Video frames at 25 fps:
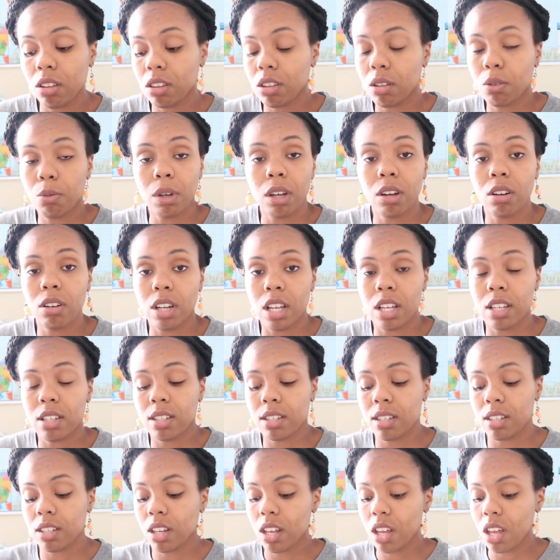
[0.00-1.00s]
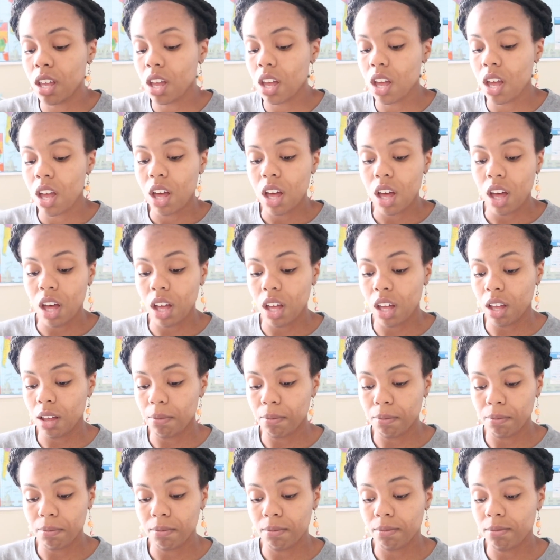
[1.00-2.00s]
awareness.
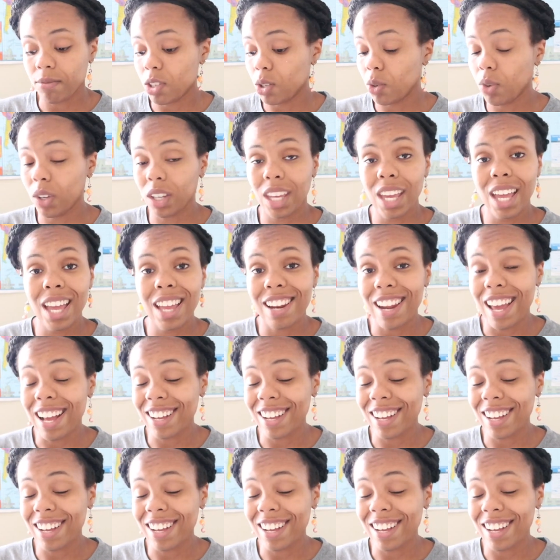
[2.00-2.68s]
So again,